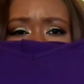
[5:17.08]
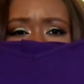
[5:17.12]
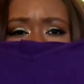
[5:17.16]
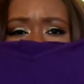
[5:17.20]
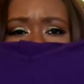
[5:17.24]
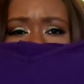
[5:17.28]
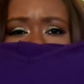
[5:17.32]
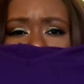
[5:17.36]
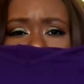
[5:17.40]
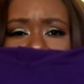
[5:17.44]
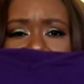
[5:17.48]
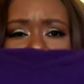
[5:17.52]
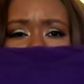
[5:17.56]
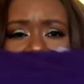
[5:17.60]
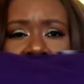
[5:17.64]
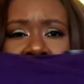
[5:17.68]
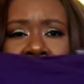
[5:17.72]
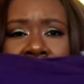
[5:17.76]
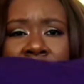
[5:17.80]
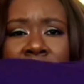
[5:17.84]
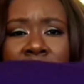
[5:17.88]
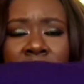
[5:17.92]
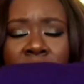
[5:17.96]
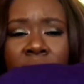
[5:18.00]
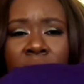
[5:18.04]
it actually
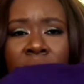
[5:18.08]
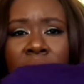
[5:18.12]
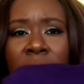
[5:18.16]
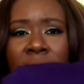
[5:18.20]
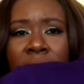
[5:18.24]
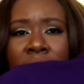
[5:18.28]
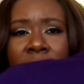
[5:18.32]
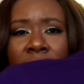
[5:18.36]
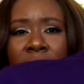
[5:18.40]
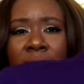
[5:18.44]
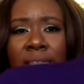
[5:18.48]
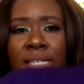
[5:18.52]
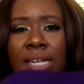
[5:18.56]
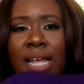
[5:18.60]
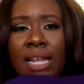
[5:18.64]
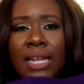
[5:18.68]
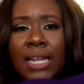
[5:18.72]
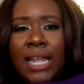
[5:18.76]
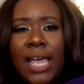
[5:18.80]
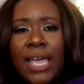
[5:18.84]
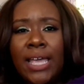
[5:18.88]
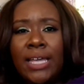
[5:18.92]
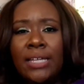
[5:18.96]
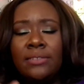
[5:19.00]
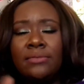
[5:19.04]
is. Hold on, let's get into that
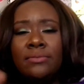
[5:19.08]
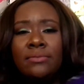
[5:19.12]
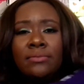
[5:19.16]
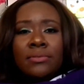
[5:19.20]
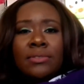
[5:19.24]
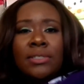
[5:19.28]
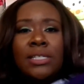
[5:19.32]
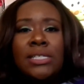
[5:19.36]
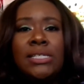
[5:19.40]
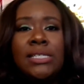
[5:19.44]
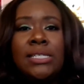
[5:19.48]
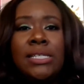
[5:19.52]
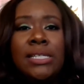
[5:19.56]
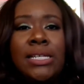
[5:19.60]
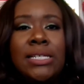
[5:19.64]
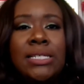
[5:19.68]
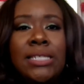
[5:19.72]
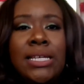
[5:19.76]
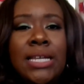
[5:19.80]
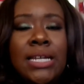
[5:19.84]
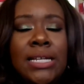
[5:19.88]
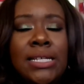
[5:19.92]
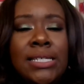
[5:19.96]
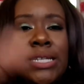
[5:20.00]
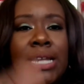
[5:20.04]
light. Let's
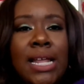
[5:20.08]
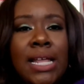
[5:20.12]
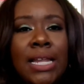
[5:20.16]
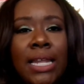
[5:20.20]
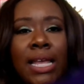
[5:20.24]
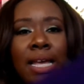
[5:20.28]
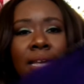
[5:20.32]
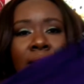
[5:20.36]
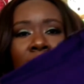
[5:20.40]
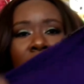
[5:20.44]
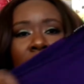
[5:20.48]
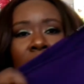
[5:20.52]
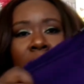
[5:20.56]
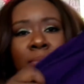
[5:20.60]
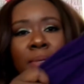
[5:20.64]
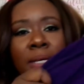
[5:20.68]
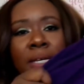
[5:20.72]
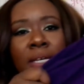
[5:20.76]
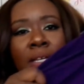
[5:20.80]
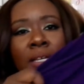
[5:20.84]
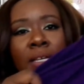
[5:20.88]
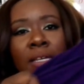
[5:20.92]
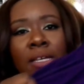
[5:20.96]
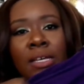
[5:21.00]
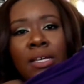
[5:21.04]
get into that light a little bit.
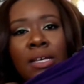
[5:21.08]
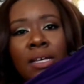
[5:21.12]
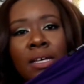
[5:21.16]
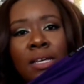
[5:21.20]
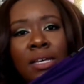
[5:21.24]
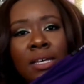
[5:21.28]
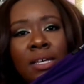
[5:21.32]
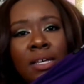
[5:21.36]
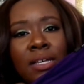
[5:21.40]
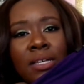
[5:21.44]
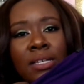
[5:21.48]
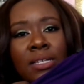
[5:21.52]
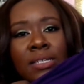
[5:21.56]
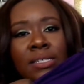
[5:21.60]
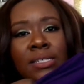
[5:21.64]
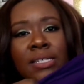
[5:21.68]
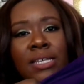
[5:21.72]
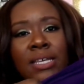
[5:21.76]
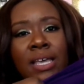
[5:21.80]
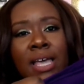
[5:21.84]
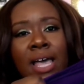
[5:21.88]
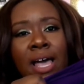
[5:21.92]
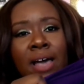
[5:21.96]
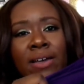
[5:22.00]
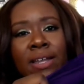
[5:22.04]
See
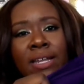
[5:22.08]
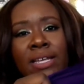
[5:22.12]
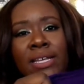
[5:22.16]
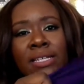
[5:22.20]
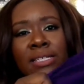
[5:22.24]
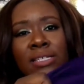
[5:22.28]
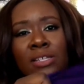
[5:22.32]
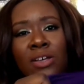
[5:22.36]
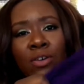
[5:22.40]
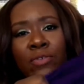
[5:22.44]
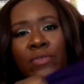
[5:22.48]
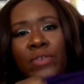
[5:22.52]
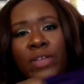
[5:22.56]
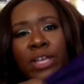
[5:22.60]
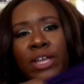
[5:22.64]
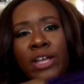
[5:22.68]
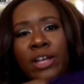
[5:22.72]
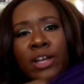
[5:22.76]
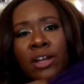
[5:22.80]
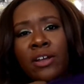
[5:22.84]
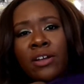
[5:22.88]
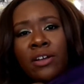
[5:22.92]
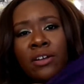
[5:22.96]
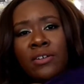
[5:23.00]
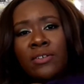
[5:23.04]
how it is over
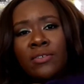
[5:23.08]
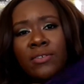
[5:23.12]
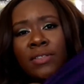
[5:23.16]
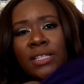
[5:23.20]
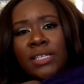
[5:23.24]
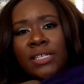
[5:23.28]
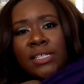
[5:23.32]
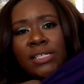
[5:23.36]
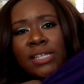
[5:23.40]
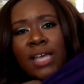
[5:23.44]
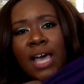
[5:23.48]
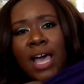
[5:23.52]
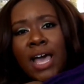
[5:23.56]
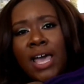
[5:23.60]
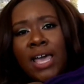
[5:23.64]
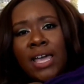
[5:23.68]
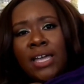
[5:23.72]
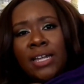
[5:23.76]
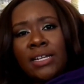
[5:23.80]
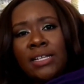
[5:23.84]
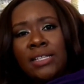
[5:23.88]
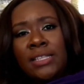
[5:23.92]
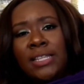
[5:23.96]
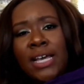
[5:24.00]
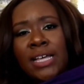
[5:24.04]
here on this
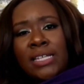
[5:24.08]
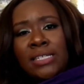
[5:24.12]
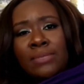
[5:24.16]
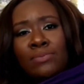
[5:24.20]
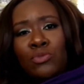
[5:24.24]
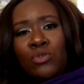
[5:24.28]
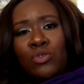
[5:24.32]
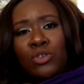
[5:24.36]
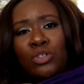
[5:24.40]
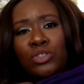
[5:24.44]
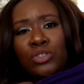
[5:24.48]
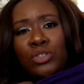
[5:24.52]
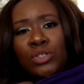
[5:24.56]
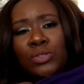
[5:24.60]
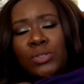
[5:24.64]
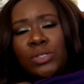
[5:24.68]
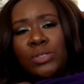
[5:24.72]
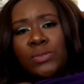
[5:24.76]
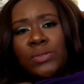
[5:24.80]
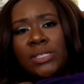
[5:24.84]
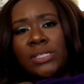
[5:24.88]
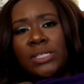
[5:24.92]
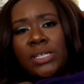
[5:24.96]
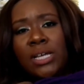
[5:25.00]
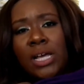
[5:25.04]
side? That's more true
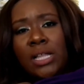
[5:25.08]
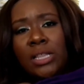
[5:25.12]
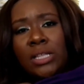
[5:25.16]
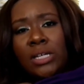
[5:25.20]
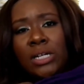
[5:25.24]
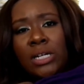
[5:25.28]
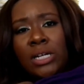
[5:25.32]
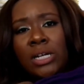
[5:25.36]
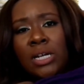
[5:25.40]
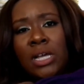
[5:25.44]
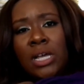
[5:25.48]
to its color